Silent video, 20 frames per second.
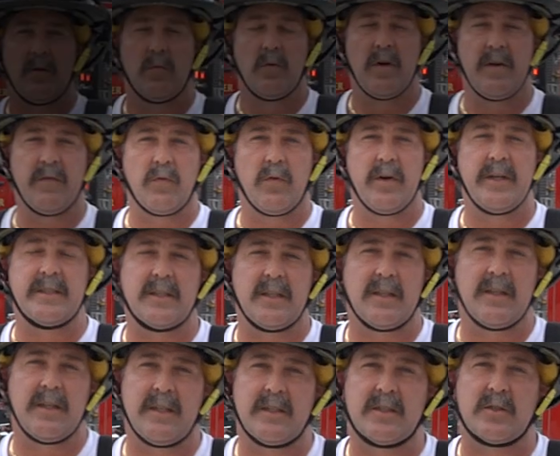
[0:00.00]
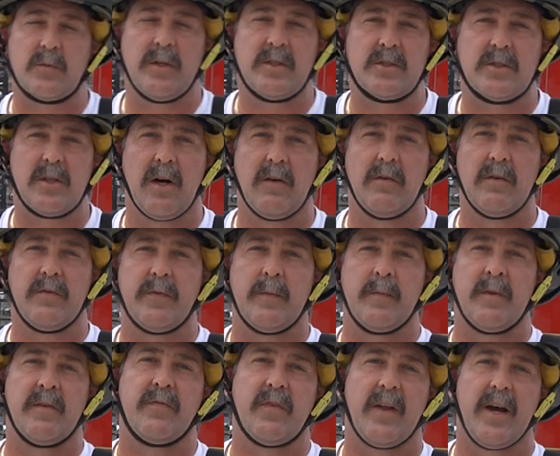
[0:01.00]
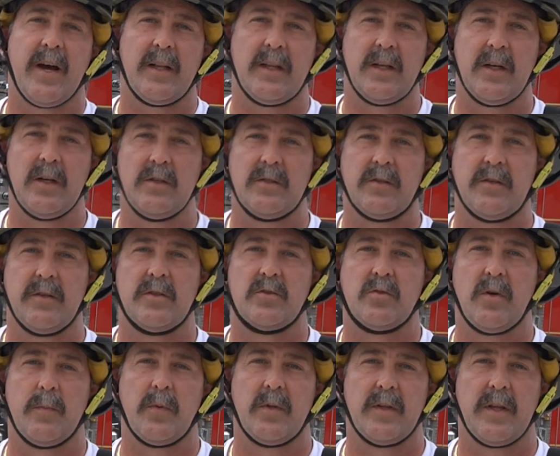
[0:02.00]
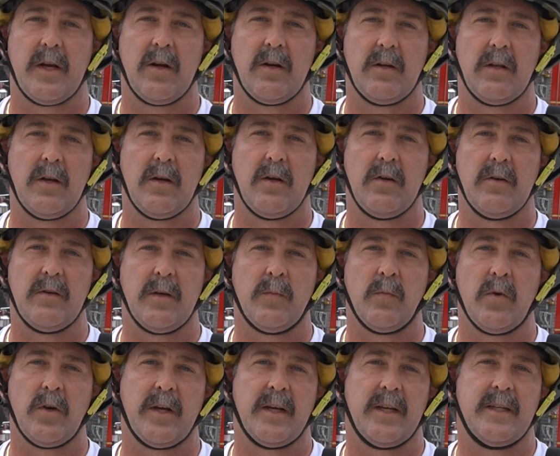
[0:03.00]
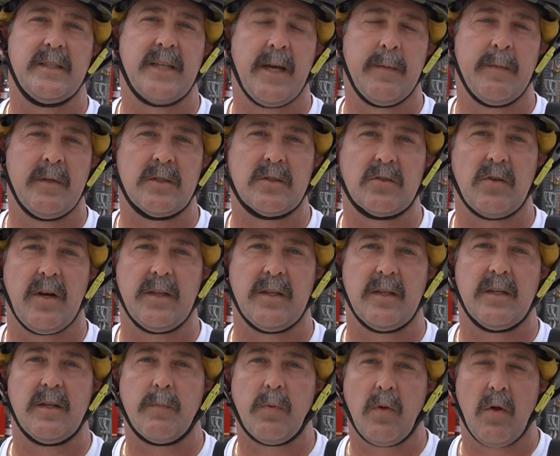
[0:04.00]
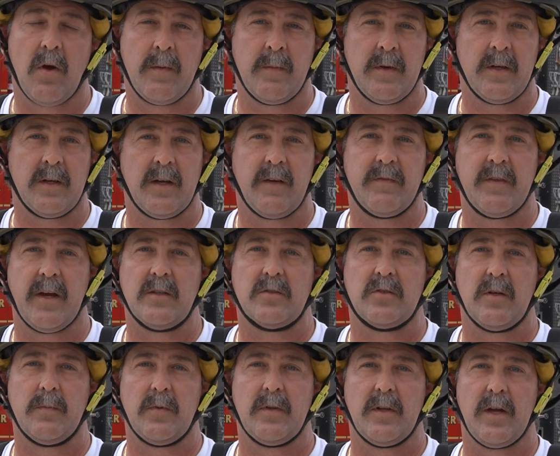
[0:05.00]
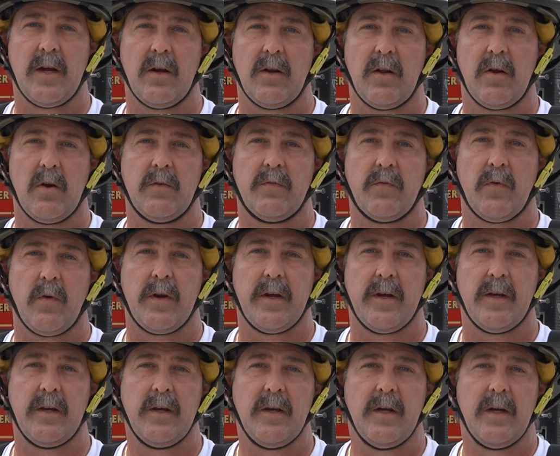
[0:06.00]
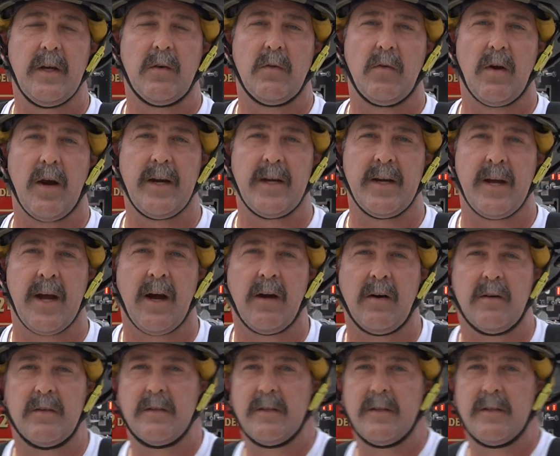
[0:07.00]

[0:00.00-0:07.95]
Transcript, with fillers: We've recently switched over from the flat load to the triple layer load and we're going to demonstrate the deployment of that triple layer load for you right now.